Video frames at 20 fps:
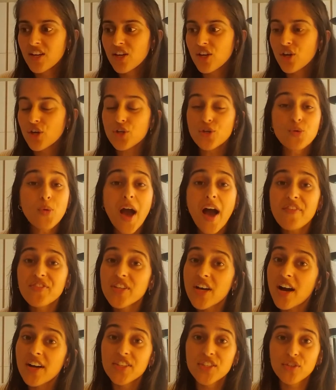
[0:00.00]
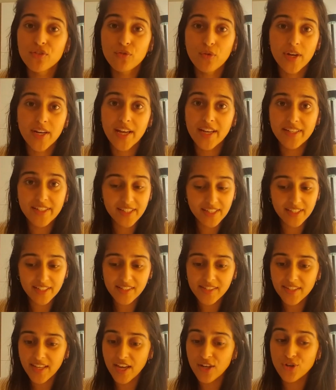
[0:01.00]
you have tons of great
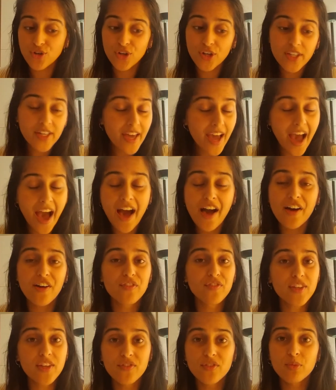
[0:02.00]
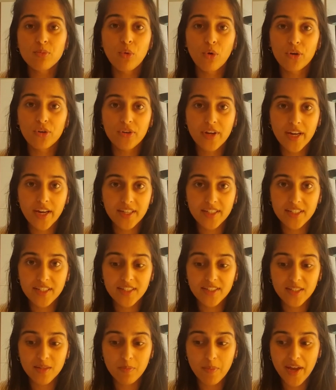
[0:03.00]
ideas, and you're gonna have even more great
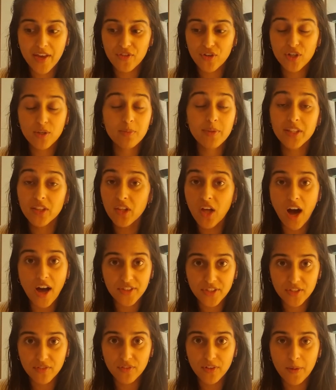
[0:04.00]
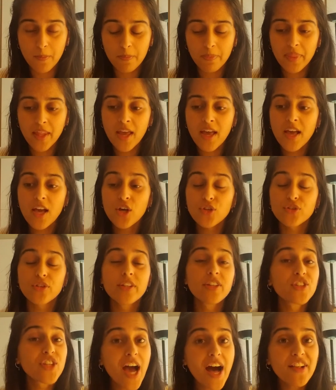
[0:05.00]
ideas in May. There are gonna be lots of them. So
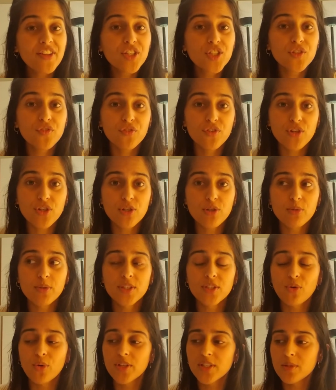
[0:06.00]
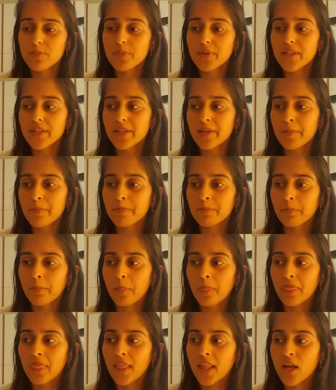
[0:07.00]
the challenge for you is going to be
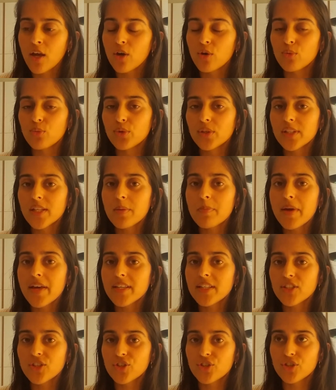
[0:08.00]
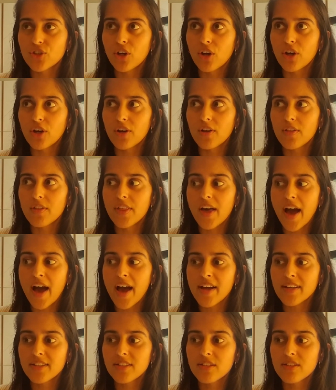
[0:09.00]
really making sure
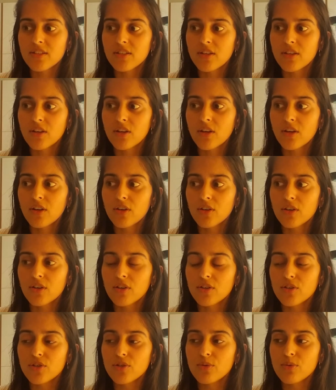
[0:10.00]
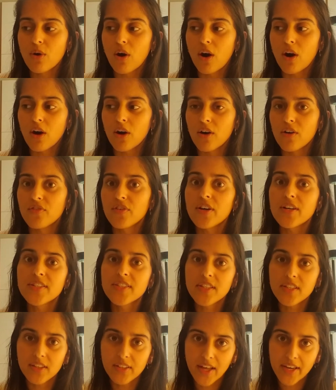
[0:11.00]
that you are very
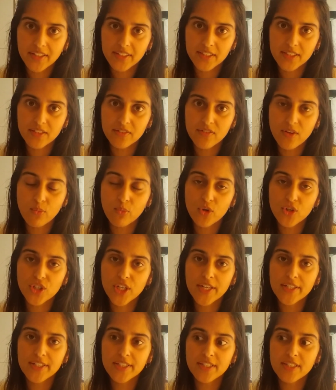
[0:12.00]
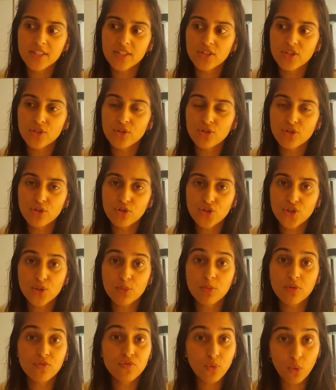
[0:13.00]
selective in which ideas you choose to
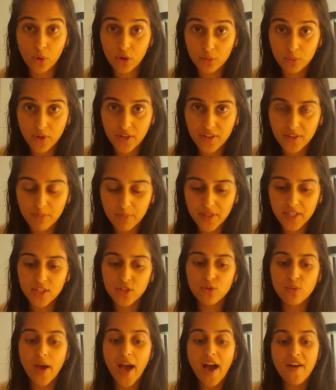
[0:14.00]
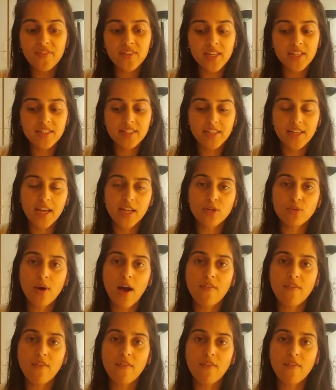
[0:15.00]
move forward with. Because you have an idea and you have